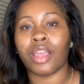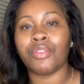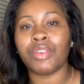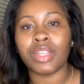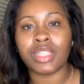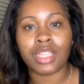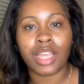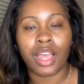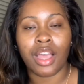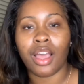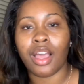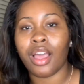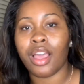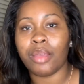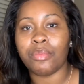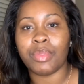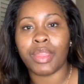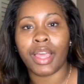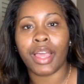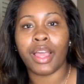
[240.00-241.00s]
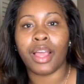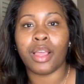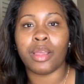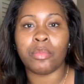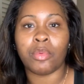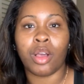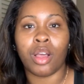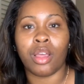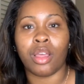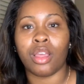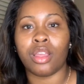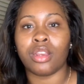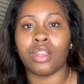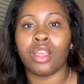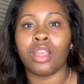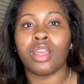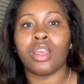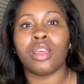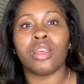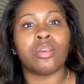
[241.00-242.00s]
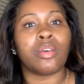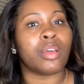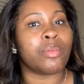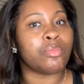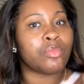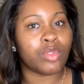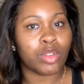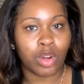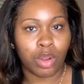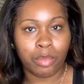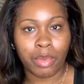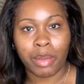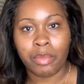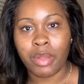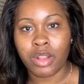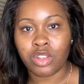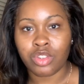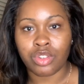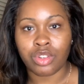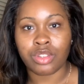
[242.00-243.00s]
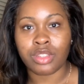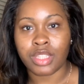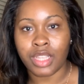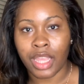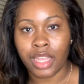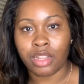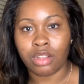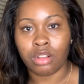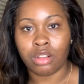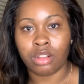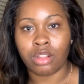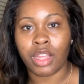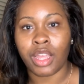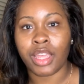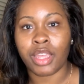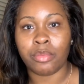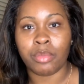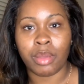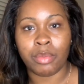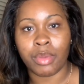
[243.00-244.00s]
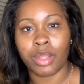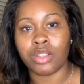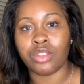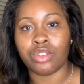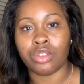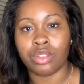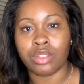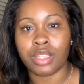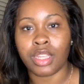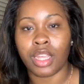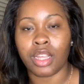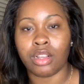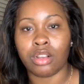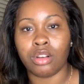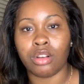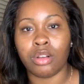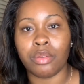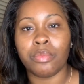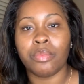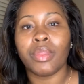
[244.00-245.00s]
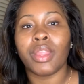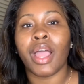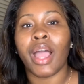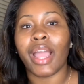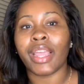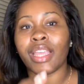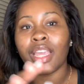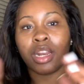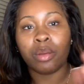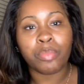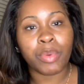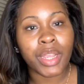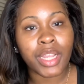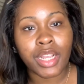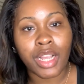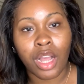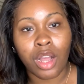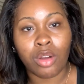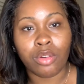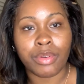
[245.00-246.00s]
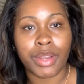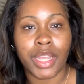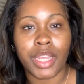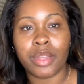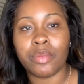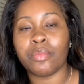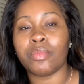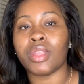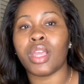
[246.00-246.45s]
every time that I'm on, you know, my menstrual cycle, I hit my menstrual cycle, I get a breakout, right?